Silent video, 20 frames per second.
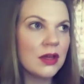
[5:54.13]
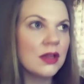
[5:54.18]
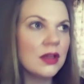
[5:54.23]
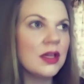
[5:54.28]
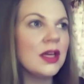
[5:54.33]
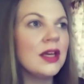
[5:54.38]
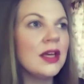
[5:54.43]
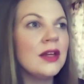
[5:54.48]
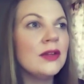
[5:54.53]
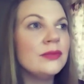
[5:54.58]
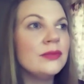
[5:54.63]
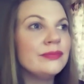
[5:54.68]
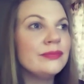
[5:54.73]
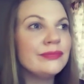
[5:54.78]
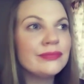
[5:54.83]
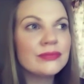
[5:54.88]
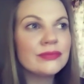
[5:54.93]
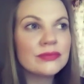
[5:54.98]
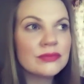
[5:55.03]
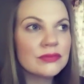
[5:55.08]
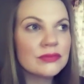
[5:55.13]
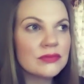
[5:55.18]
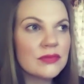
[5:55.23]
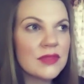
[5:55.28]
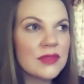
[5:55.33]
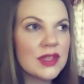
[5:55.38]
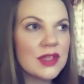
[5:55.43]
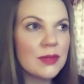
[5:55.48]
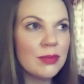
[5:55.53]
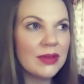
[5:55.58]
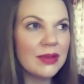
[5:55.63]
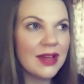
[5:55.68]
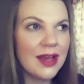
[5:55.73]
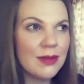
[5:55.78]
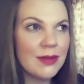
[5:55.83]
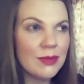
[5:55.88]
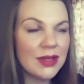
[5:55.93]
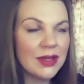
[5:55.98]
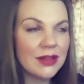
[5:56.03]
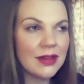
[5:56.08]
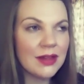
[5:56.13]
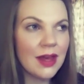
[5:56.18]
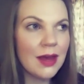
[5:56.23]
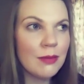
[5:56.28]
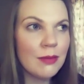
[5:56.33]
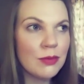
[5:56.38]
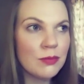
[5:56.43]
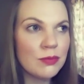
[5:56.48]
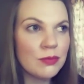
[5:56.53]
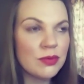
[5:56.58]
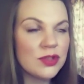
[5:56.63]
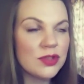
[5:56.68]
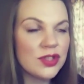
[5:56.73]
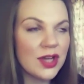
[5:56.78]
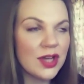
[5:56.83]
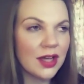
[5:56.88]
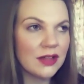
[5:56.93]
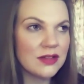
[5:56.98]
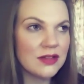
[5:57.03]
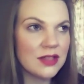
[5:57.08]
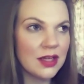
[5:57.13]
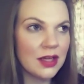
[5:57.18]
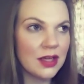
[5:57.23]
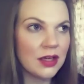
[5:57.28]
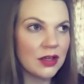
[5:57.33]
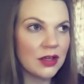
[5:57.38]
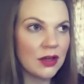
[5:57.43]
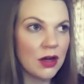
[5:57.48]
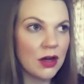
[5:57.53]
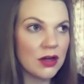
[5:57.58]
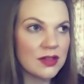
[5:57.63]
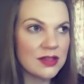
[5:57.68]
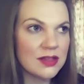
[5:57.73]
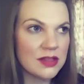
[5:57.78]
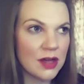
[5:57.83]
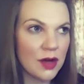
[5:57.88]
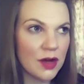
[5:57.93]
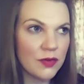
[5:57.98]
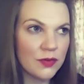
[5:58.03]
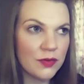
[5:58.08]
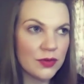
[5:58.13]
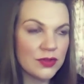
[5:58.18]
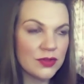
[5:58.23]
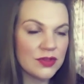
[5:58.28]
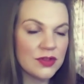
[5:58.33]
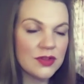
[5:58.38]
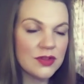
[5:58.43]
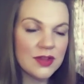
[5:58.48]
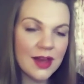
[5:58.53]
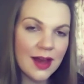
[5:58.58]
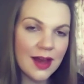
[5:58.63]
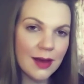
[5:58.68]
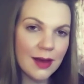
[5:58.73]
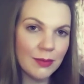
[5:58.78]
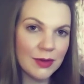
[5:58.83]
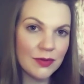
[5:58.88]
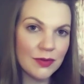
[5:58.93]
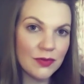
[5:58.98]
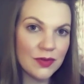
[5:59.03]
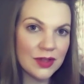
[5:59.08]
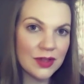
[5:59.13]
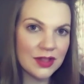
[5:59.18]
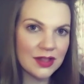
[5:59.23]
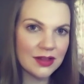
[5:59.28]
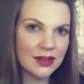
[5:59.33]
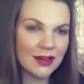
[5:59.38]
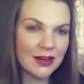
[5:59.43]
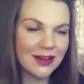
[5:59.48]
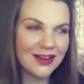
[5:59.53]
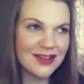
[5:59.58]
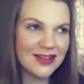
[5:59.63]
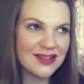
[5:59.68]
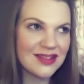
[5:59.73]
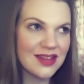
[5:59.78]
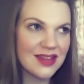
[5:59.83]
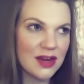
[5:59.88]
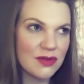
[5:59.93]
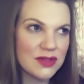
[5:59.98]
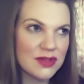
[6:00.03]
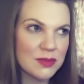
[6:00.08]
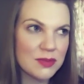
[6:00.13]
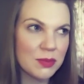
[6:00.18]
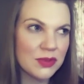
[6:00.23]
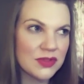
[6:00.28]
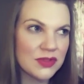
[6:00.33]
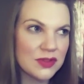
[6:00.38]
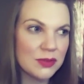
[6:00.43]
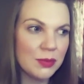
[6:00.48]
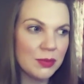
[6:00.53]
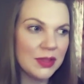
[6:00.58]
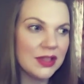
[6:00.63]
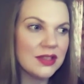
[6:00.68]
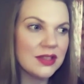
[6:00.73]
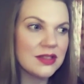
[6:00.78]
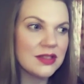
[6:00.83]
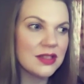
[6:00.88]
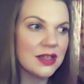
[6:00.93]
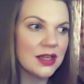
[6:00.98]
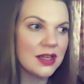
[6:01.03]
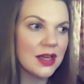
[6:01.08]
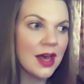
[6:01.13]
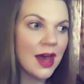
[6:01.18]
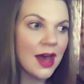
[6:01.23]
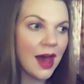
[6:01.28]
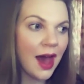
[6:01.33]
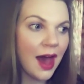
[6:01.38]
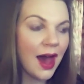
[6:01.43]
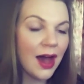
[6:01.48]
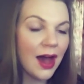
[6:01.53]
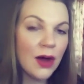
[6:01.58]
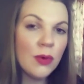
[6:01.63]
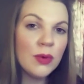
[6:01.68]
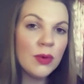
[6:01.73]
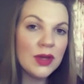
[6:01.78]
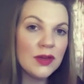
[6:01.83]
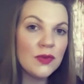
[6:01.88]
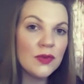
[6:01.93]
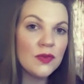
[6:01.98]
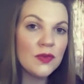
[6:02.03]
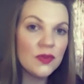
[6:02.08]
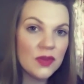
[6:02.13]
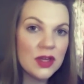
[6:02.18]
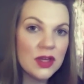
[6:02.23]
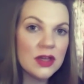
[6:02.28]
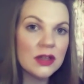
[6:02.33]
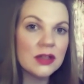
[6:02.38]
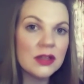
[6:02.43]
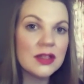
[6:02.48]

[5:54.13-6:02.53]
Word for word: in blaming them and projecting our stuff onto them and feeling like it's their responsibility how we feel